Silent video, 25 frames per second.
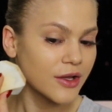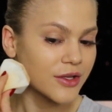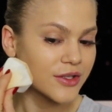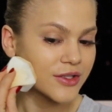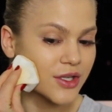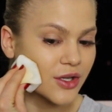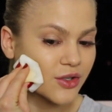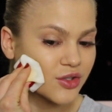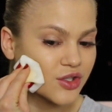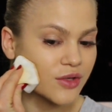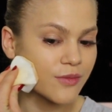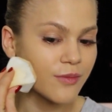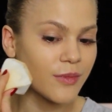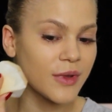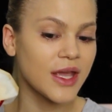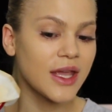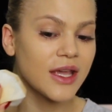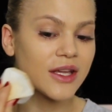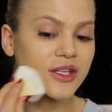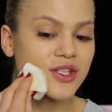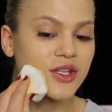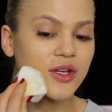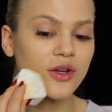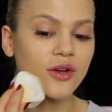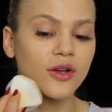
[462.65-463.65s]
So to
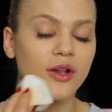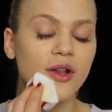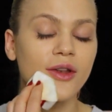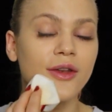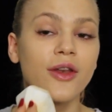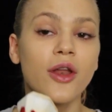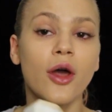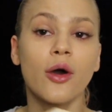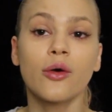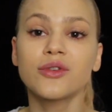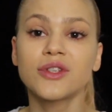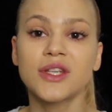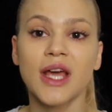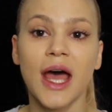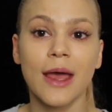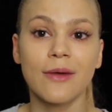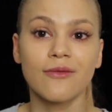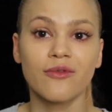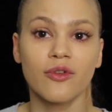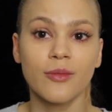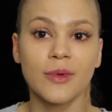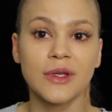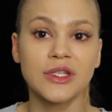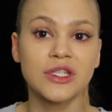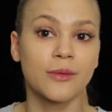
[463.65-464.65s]
me, it took no
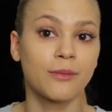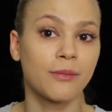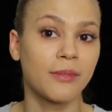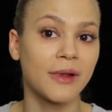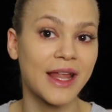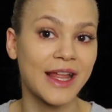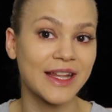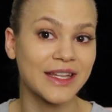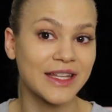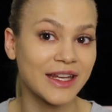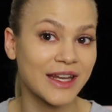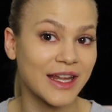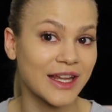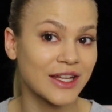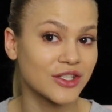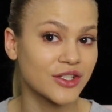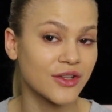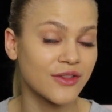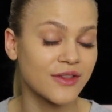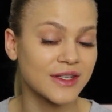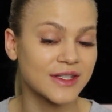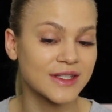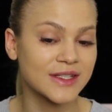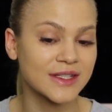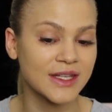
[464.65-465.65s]
time for me to blend it
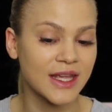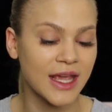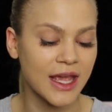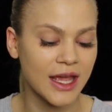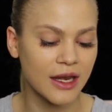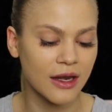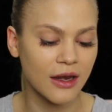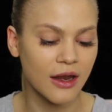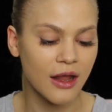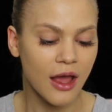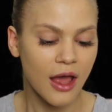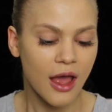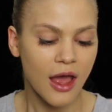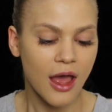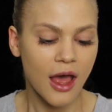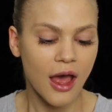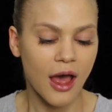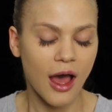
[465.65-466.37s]
into the skin.